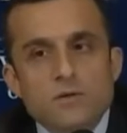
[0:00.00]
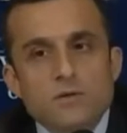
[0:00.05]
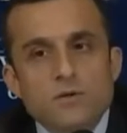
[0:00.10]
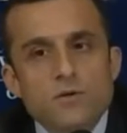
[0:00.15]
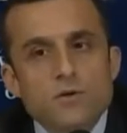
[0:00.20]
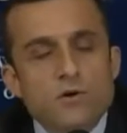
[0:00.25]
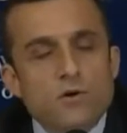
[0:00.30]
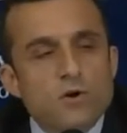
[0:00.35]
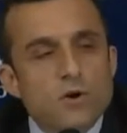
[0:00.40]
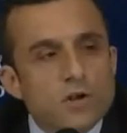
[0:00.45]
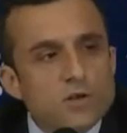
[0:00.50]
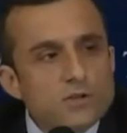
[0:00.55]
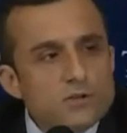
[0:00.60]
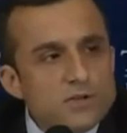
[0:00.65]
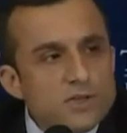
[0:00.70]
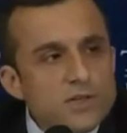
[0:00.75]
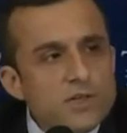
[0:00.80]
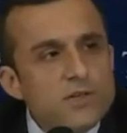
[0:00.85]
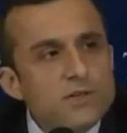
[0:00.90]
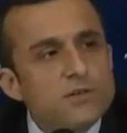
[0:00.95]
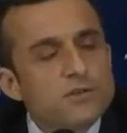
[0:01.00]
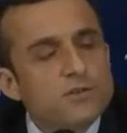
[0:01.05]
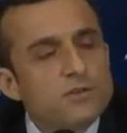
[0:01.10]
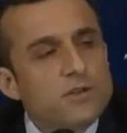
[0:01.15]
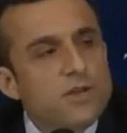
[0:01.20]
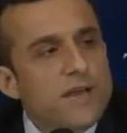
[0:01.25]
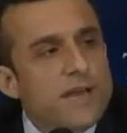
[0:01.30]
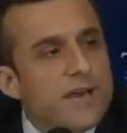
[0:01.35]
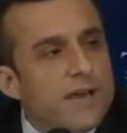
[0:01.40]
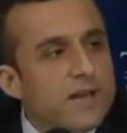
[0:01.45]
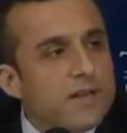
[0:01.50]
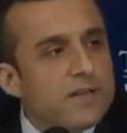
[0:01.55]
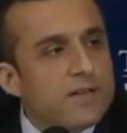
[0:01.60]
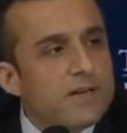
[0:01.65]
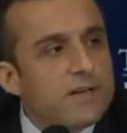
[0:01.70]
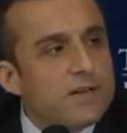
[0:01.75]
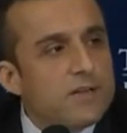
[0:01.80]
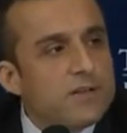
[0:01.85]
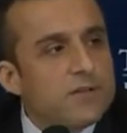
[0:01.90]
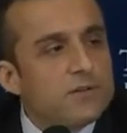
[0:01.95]
You continue to hear
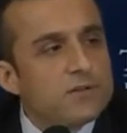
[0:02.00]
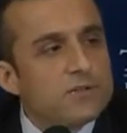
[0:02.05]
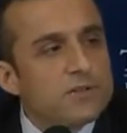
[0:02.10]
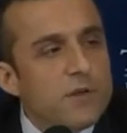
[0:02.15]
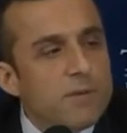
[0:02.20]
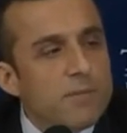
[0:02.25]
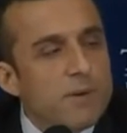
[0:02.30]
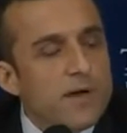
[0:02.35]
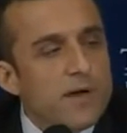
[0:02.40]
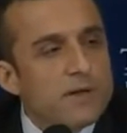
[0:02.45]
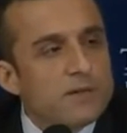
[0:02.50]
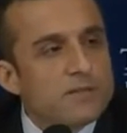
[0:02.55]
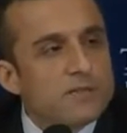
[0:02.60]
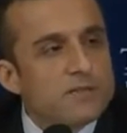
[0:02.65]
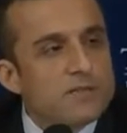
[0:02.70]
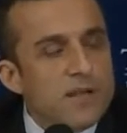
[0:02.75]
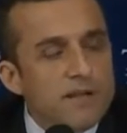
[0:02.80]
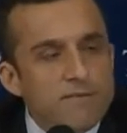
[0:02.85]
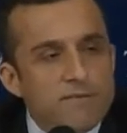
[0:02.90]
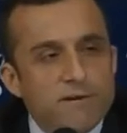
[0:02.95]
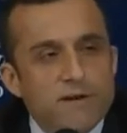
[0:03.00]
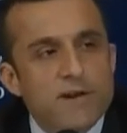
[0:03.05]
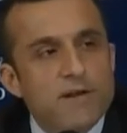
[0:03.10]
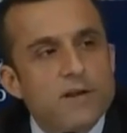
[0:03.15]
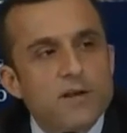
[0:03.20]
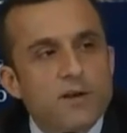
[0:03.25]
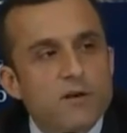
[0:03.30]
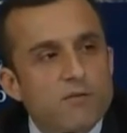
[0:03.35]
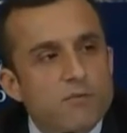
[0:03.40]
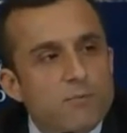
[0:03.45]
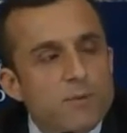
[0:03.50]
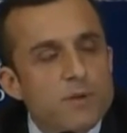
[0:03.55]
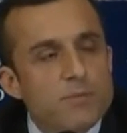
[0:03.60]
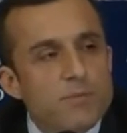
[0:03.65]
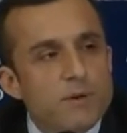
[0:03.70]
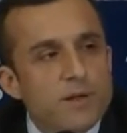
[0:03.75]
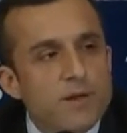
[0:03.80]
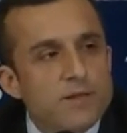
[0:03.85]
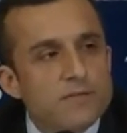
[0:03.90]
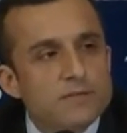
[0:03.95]
the news about suffering of
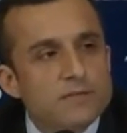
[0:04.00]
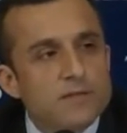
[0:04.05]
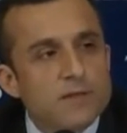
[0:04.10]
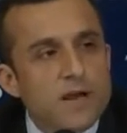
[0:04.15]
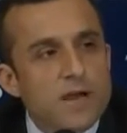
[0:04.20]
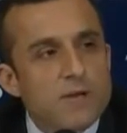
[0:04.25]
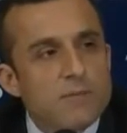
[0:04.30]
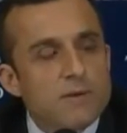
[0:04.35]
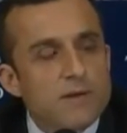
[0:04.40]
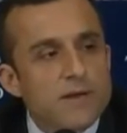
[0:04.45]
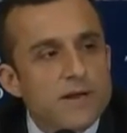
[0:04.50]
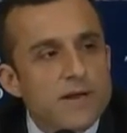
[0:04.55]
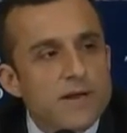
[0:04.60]
people in tribal